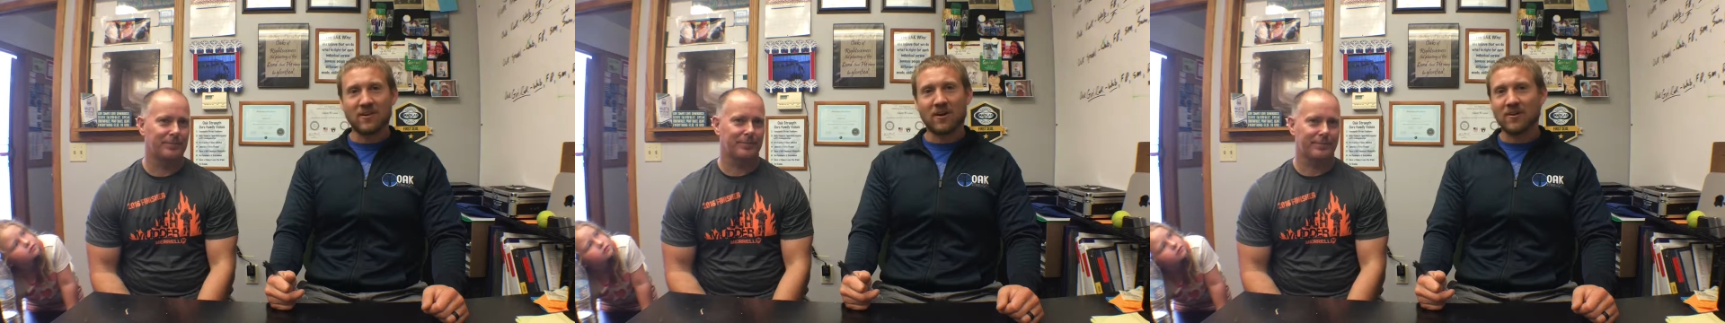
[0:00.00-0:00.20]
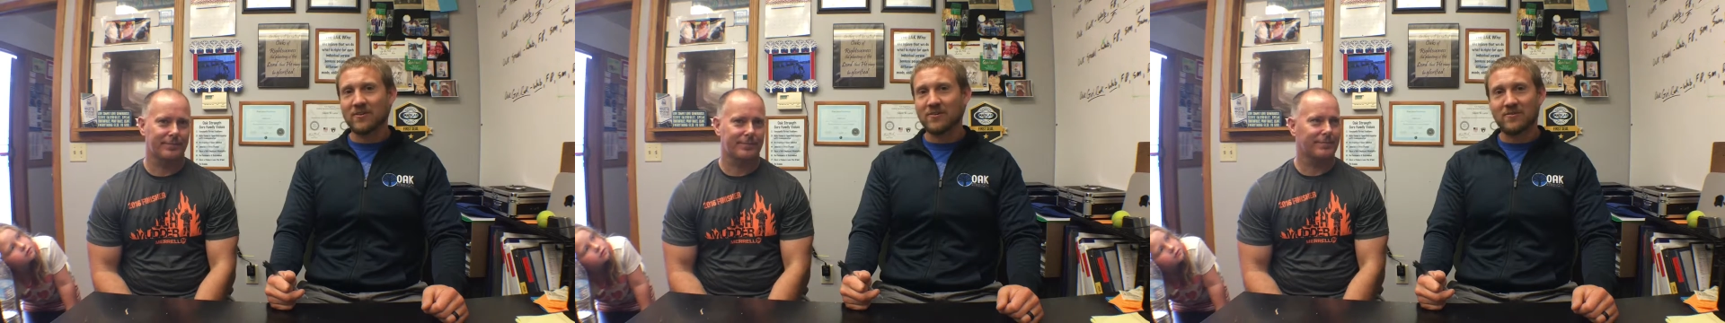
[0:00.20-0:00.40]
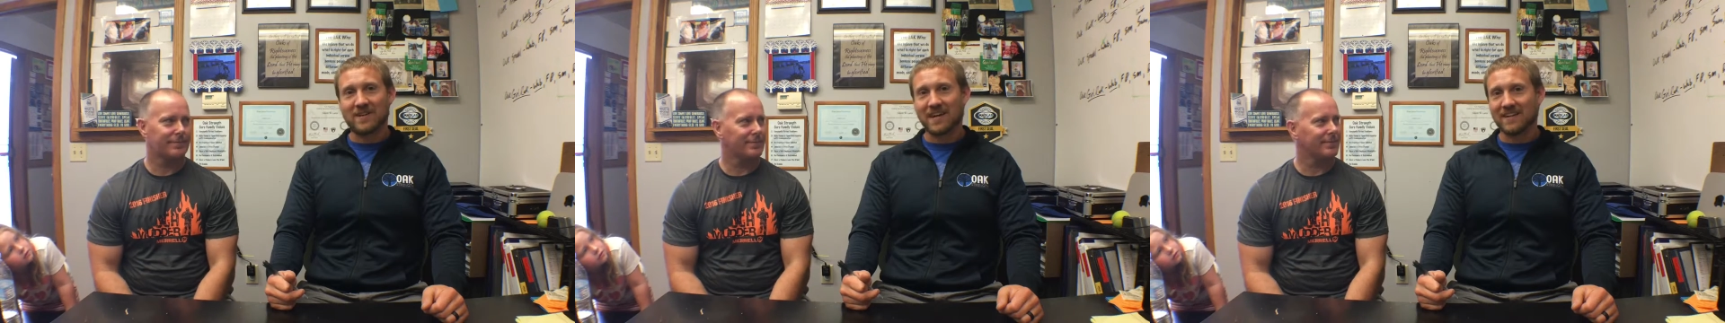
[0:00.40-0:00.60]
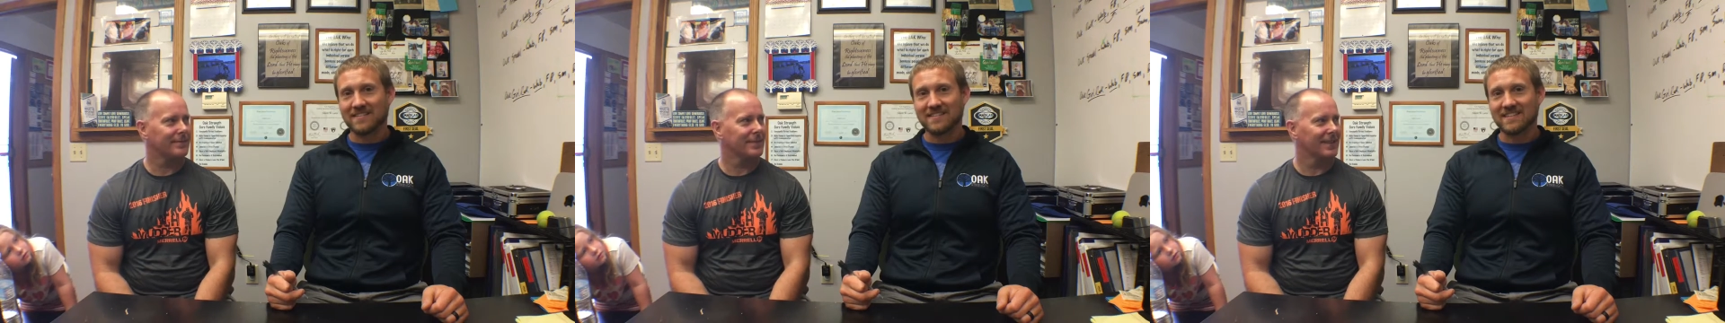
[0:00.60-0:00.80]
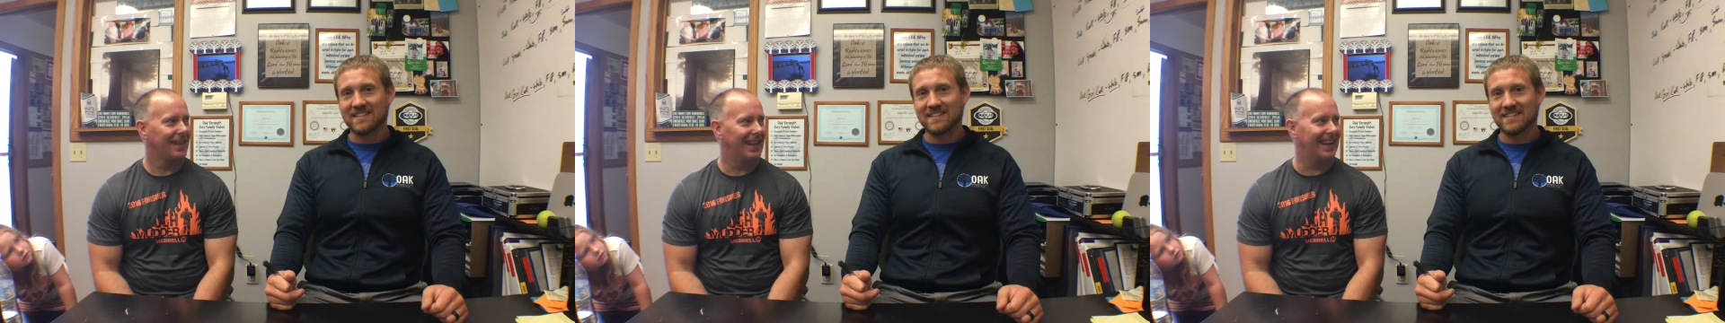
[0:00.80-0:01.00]
Speaker 1: darn you,
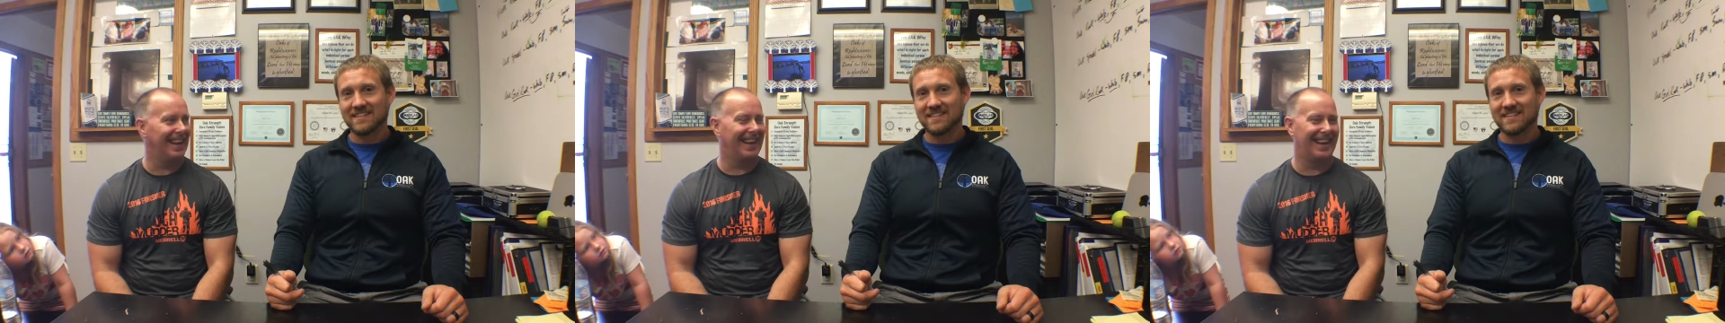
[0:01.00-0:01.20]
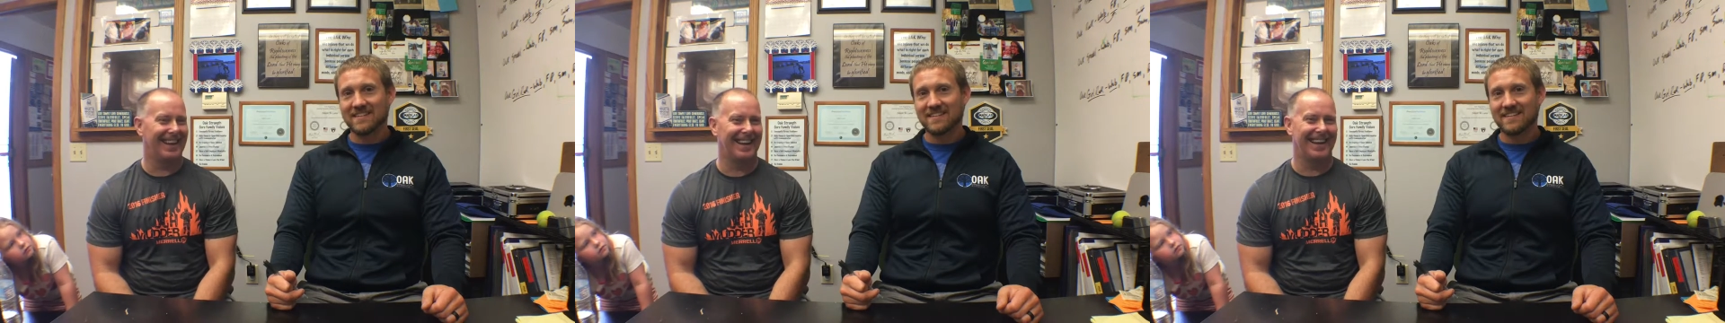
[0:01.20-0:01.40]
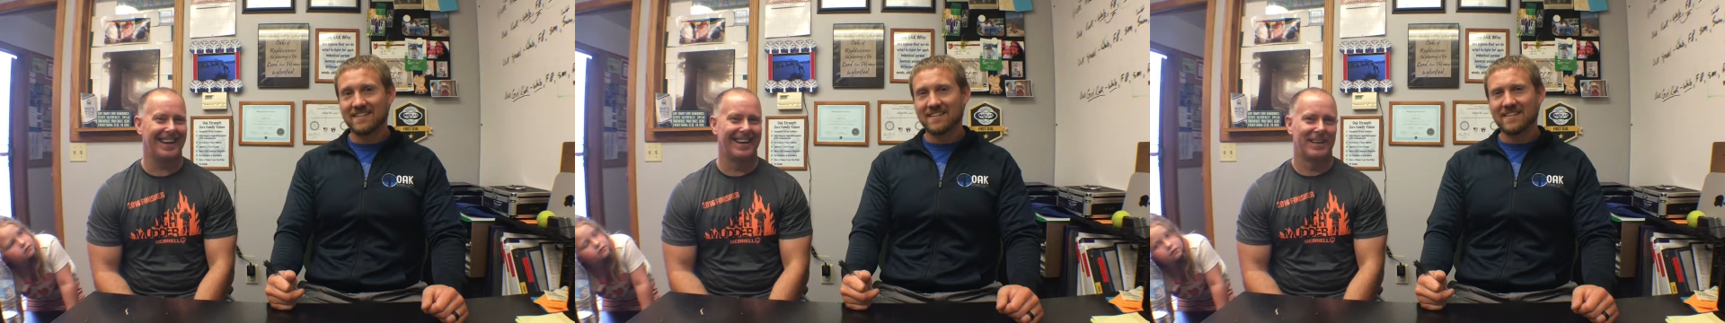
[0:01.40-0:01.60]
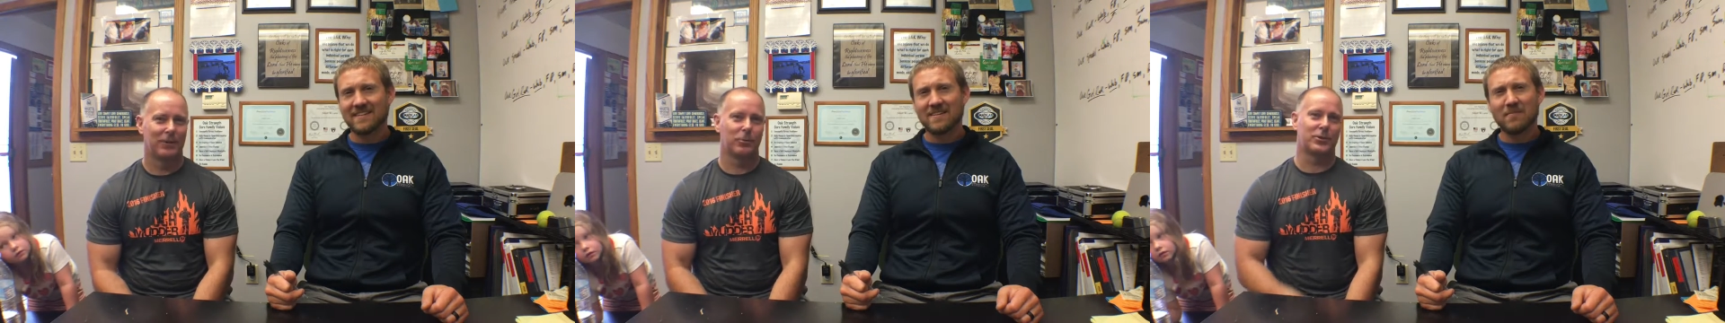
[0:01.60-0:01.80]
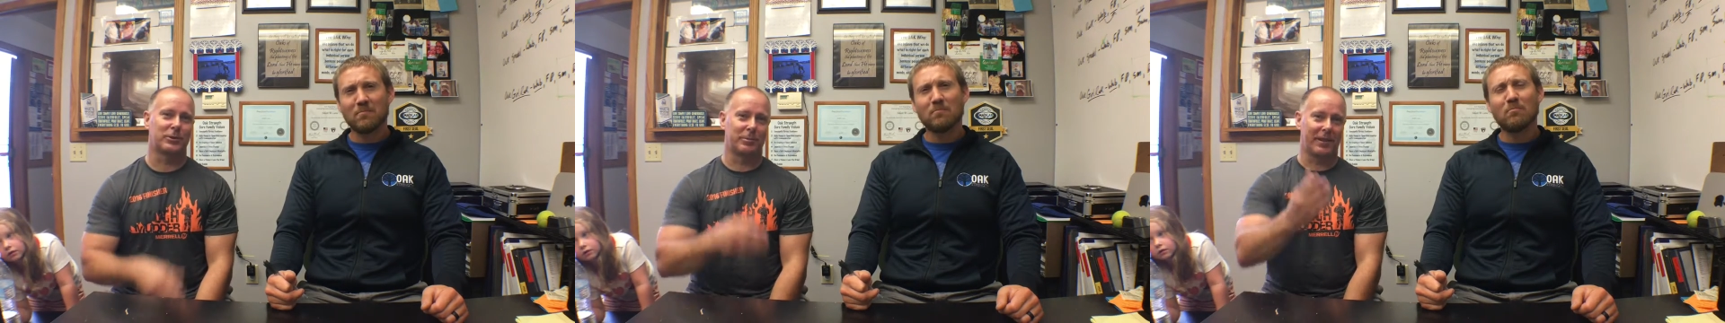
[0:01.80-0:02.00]
Kelsey.
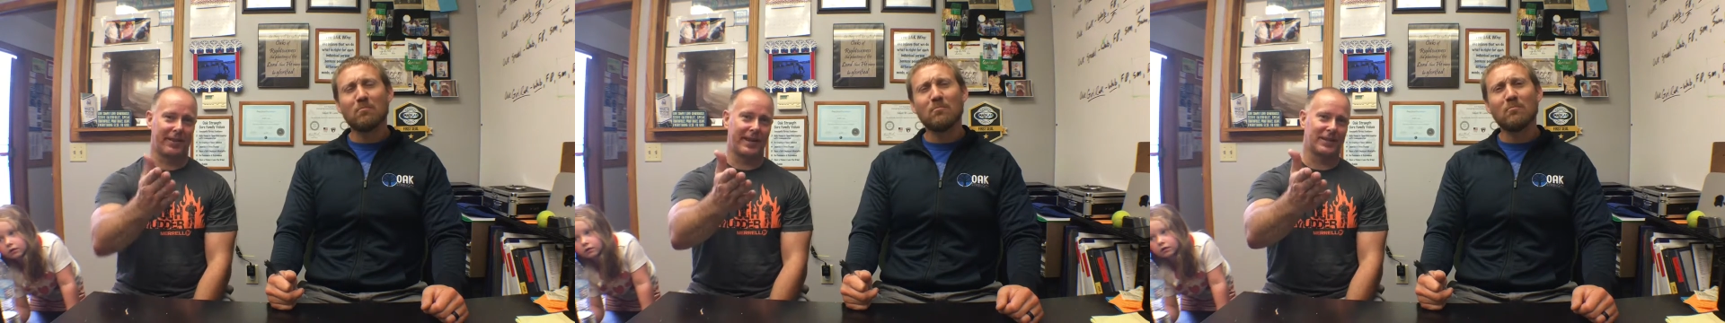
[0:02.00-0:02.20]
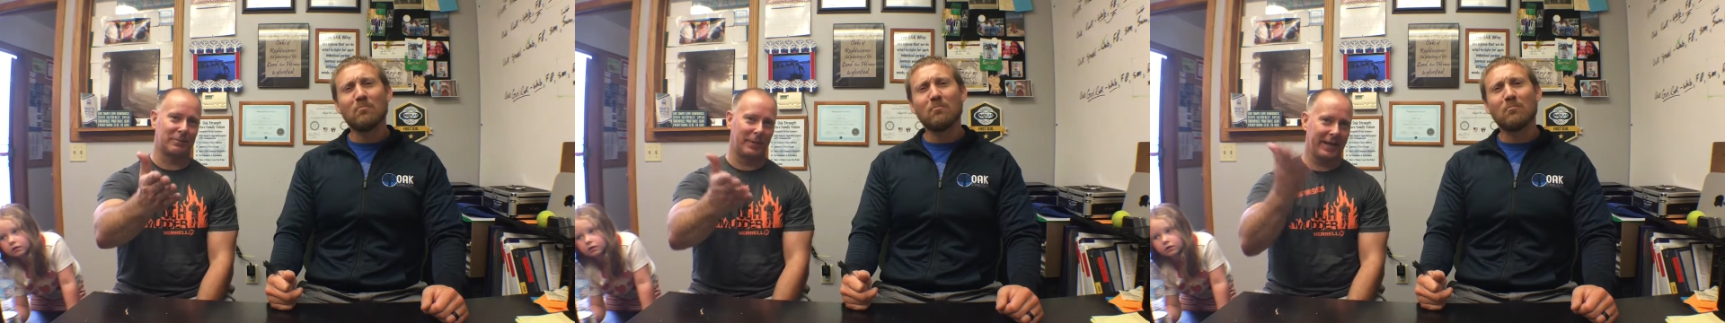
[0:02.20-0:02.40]
Speaker 2: Which will be thanks,